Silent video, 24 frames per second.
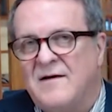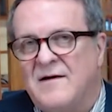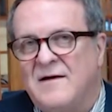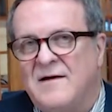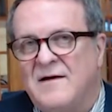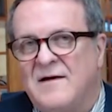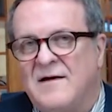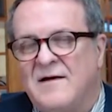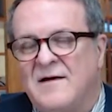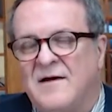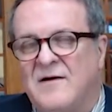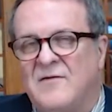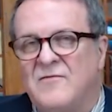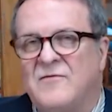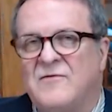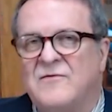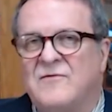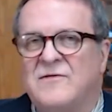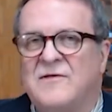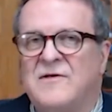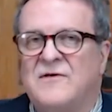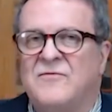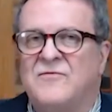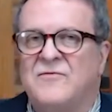And
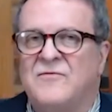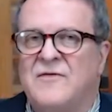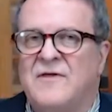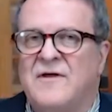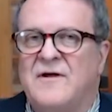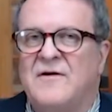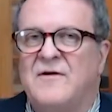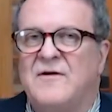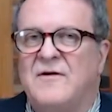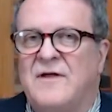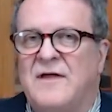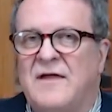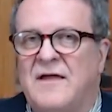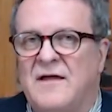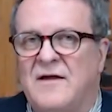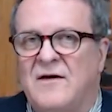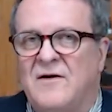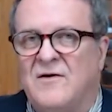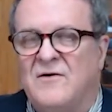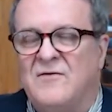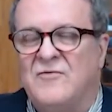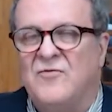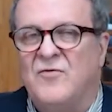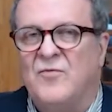obviously it's their
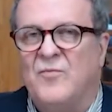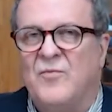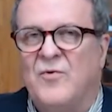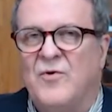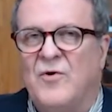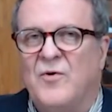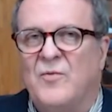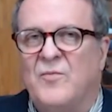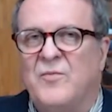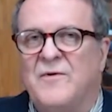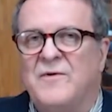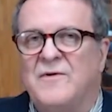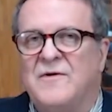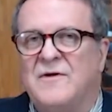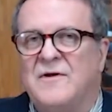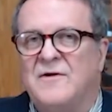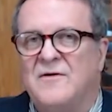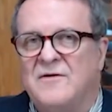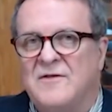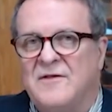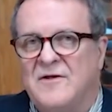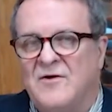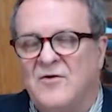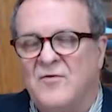care. It's appropriate
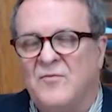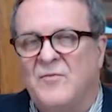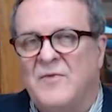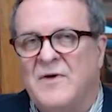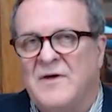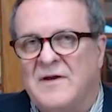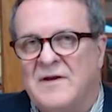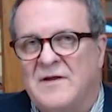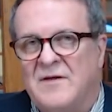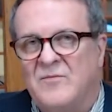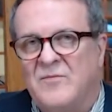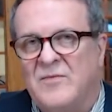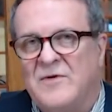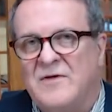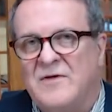that their money be